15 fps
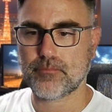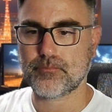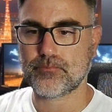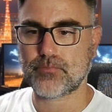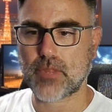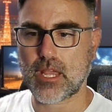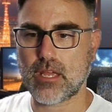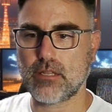
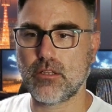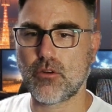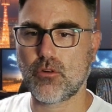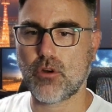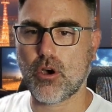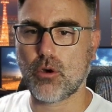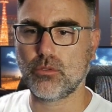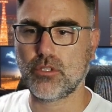And the
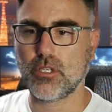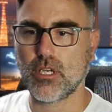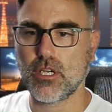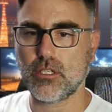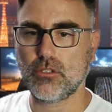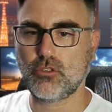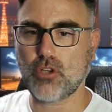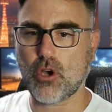road
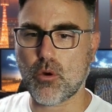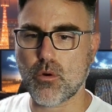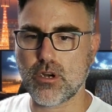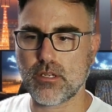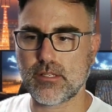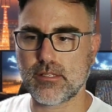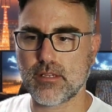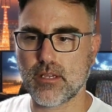towards.